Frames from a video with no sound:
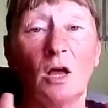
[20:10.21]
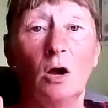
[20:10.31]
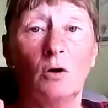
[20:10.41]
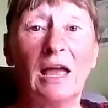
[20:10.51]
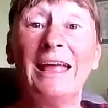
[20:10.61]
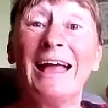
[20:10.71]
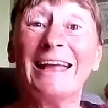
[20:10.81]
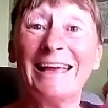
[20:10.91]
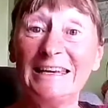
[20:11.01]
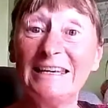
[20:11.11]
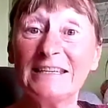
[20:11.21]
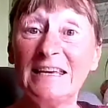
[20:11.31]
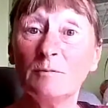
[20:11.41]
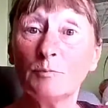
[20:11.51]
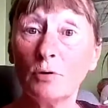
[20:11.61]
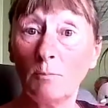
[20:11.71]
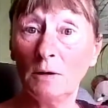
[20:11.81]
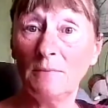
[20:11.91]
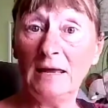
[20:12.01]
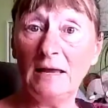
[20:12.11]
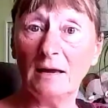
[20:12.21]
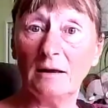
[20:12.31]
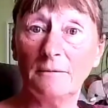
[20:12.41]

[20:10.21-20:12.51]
Okay, can you see the problem here?